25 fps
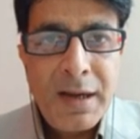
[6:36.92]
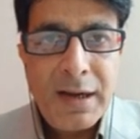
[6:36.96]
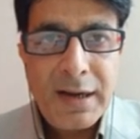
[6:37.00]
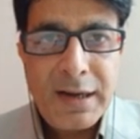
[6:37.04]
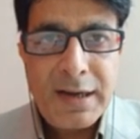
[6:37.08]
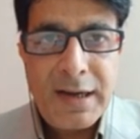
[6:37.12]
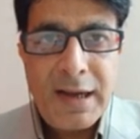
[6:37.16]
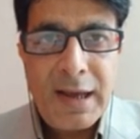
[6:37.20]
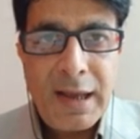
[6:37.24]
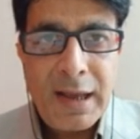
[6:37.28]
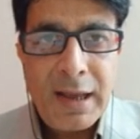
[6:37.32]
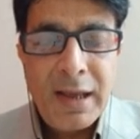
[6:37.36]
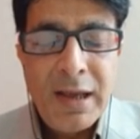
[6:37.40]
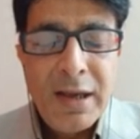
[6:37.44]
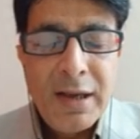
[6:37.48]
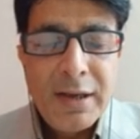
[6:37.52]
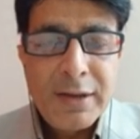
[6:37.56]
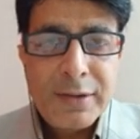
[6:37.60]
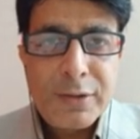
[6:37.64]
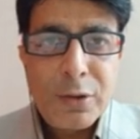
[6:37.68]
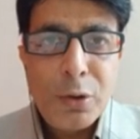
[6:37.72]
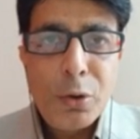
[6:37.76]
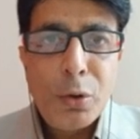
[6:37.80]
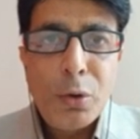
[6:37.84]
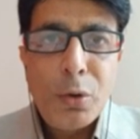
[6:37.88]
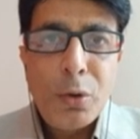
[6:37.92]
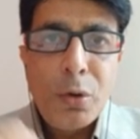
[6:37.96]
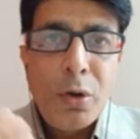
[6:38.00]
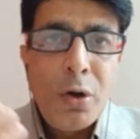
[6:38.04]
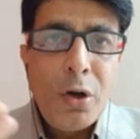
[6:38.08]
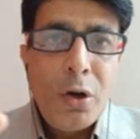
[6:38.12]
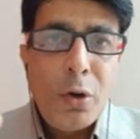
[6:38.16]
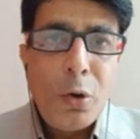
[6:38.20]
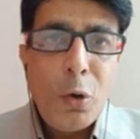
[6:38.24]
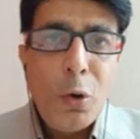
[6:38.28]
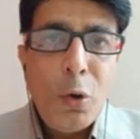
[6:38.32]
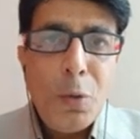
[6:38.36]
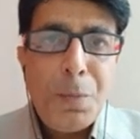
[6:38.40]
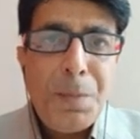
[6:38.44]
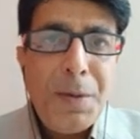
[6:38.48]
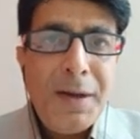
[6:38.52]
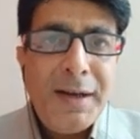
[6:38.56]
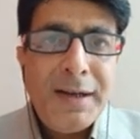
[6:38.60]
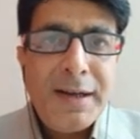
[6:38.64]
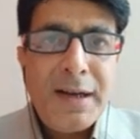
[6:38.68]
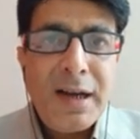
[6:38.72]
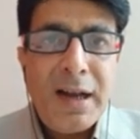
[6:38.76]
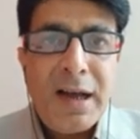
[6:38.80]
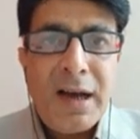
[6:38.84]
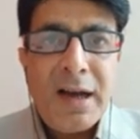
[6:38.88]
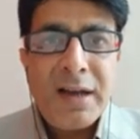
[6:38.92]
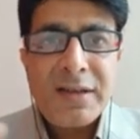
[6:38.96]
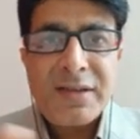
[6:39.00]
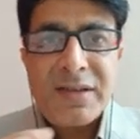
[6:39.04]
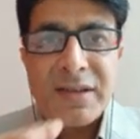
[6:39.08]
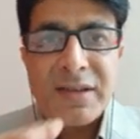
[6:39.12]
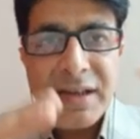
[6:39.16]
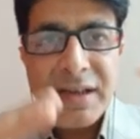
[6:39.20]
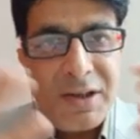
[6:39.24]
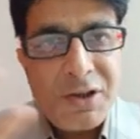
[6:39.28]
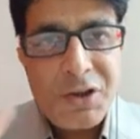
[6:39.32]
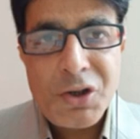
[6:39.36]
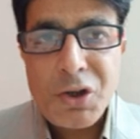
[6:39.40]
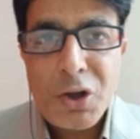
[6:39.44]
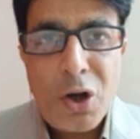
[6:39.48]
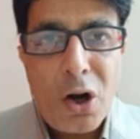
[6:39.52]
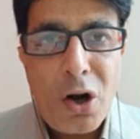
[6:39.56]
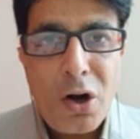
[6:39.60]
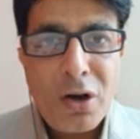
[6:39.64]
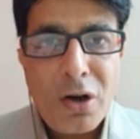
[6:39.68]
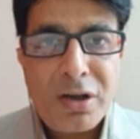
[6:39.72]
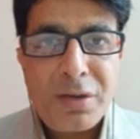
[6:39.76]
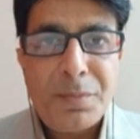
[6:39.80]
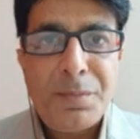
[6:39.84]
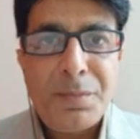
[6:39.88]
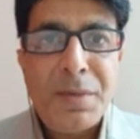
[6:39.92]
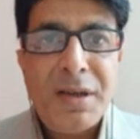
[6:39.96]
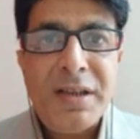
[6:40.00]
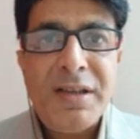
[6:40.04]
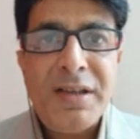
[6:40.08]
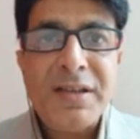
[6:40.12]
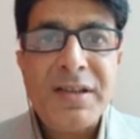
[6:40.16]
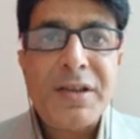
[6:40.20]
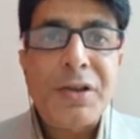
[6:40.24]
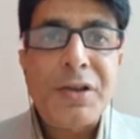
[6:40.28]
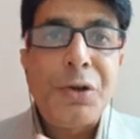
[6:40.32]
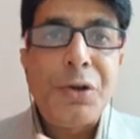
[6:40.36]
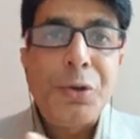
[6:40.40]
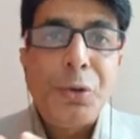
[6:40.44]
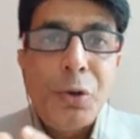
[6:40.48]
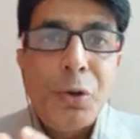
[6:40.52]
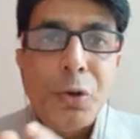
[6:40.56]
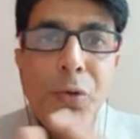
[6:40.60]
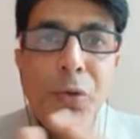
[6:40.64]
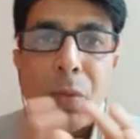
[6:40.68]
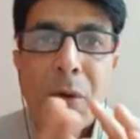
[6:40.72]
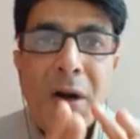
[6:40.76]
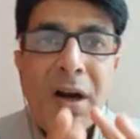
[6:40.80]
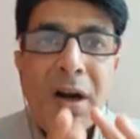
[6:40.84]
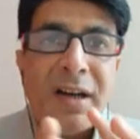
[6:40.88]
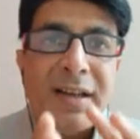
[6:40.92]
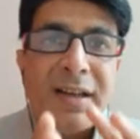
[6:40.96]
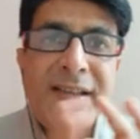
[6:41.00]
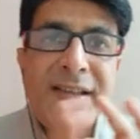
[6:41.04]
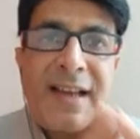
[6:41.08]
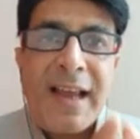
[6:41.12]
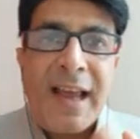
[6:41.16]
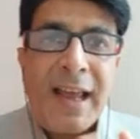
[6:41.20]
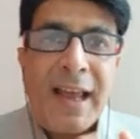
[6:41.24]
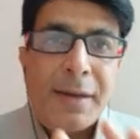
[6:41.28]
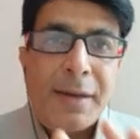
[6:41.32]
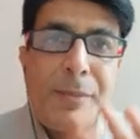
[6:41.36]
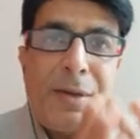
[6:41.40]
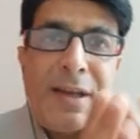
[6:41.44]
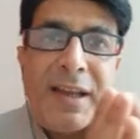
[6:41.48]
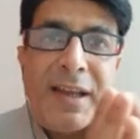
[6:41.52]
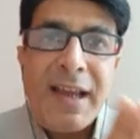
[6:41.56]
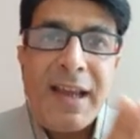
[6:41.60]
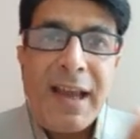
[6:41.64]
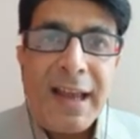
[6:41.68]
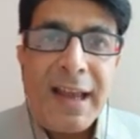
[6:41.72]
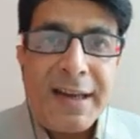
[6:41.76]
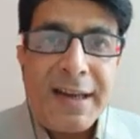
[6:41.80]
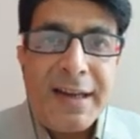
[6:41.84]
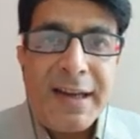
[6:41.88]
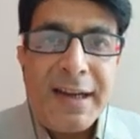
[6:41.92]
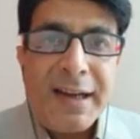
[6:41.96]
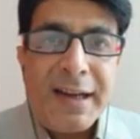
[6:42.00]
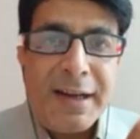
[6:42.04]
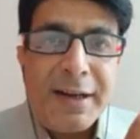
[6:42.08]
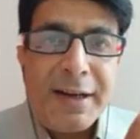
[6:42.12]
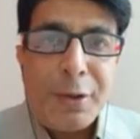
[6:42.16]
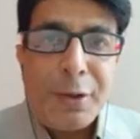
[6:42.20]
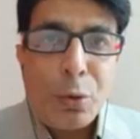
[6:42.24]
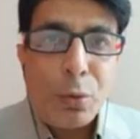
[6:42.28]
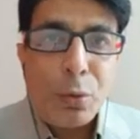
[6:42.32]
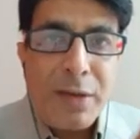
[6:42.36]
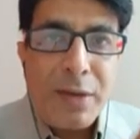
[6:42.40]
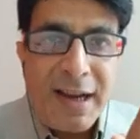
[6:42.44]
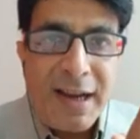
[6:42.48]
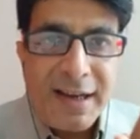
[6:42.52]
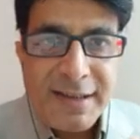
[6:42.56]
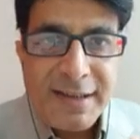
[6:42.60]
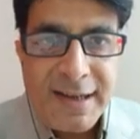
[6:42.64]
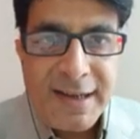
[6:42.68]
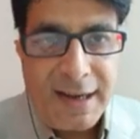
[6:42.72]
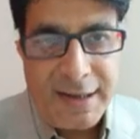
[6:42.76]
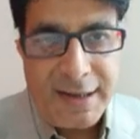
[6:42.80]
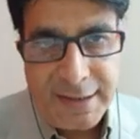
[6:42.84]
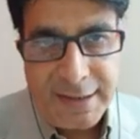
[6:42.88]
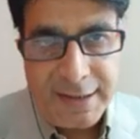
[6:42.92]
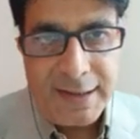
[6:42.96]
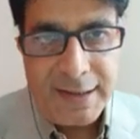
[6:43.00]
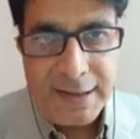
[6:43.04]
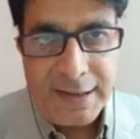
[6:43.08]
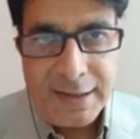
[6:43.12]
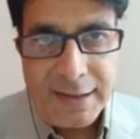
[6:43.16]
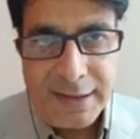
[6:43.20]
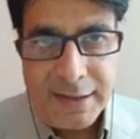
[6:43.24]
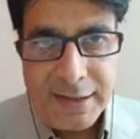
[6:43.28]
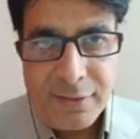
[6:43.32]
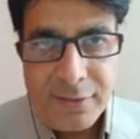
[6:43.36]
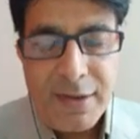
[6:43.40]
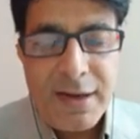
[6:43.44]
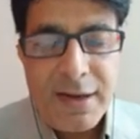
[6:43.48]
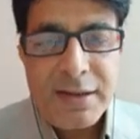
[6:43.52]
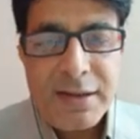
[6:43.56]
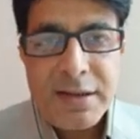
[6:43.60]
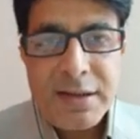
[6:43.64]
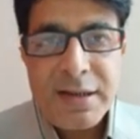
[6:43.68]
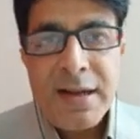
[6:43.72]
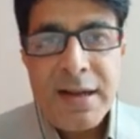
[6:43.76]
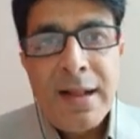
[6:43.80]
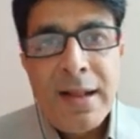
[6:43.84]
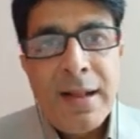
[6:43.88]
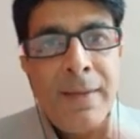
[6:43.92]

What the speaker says: Okay, so open class in short means new words can be added to that category, right?